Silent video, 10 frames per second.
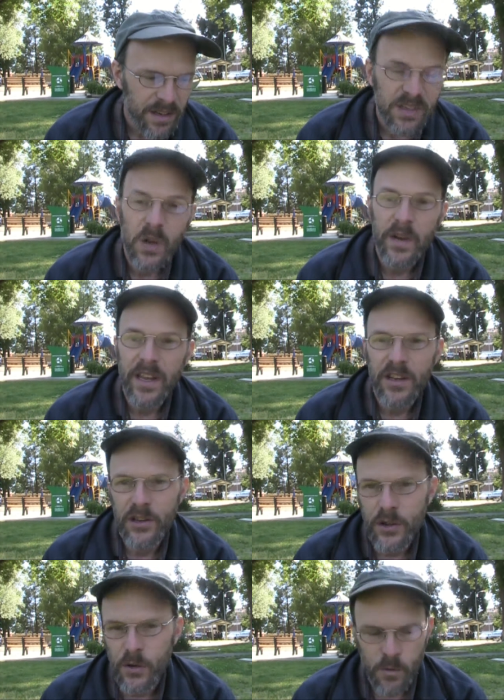so can
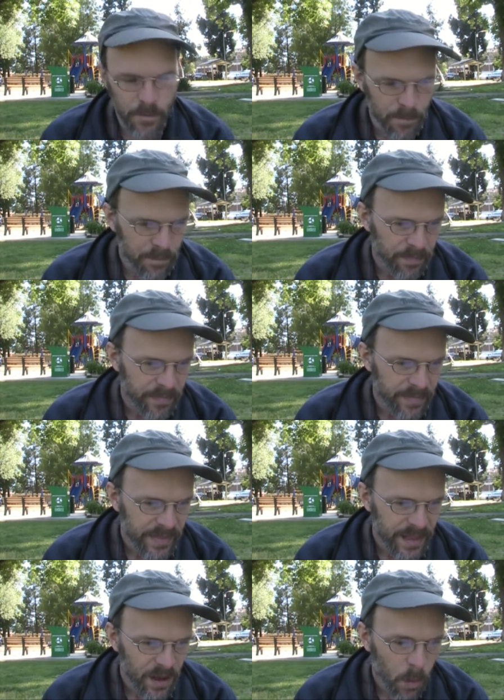you,
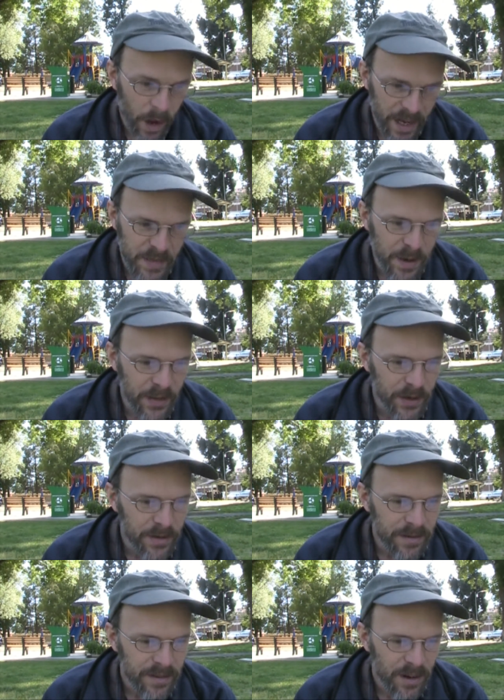wise
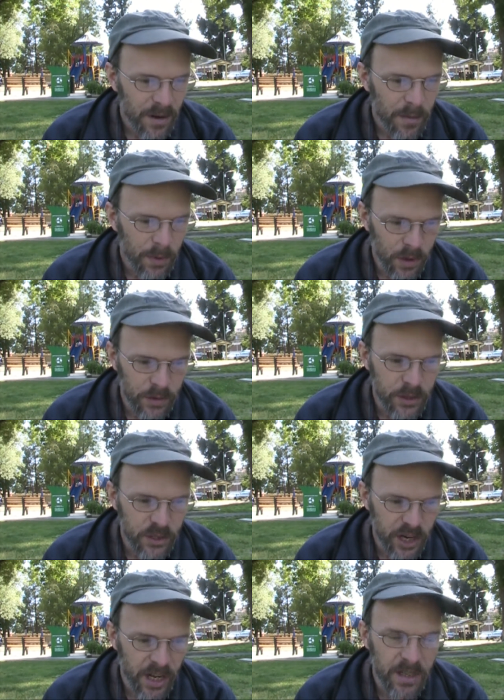mother, mold your
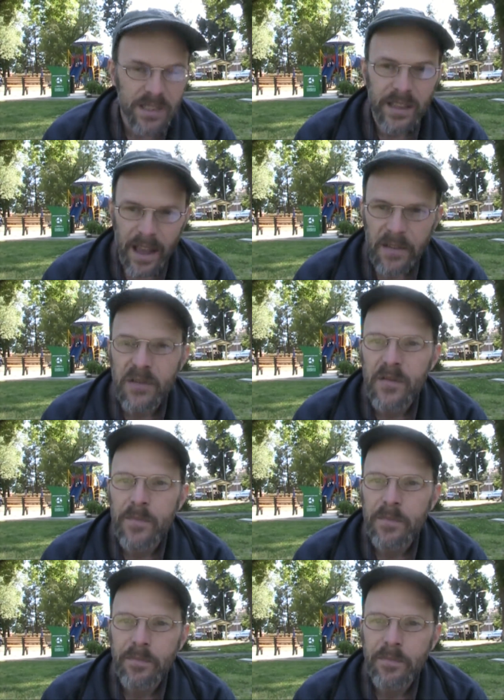child's life.